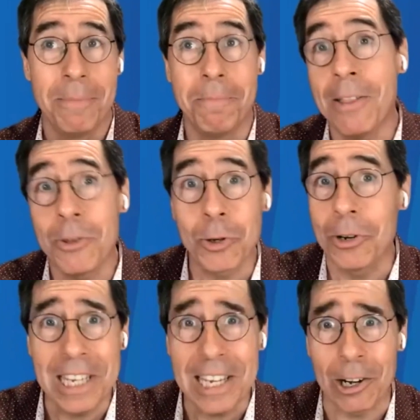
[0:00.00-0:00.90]
months
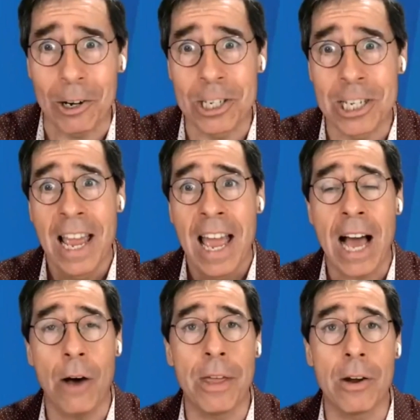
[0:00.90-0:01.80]
or years
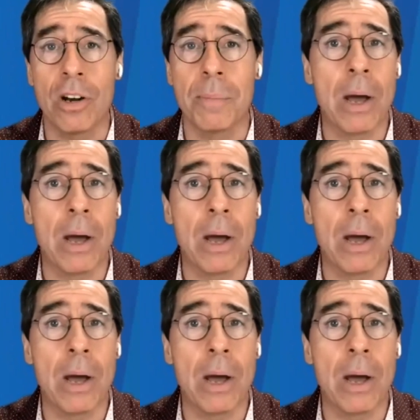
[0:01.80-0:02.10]
how they're going